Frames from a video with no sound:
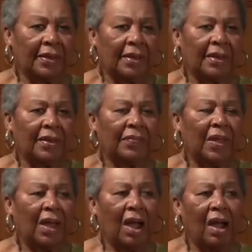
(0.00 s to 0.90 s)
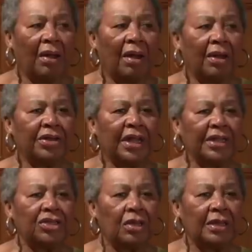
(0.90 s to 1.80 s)
Uh, our, our,
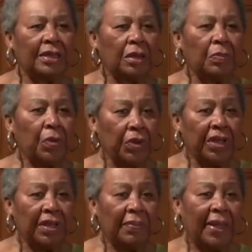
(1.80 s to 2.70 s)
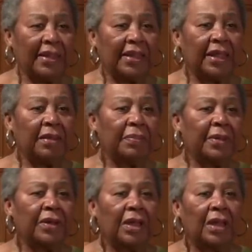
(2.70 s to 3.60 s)
dates are a little murky back there,
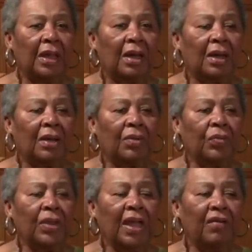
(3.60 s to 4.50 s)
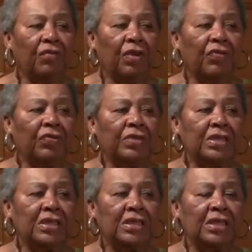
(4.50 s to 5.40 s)
but uh, we have
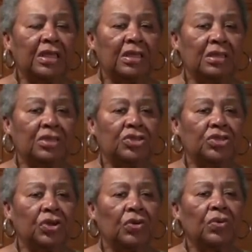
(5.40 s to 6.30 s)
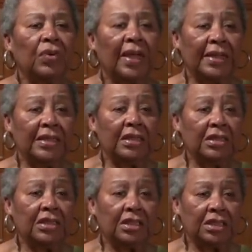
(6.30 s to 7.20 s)
references that show
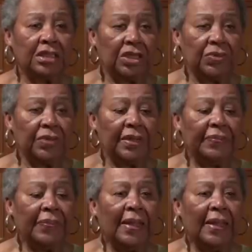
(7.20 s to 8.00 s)
1863.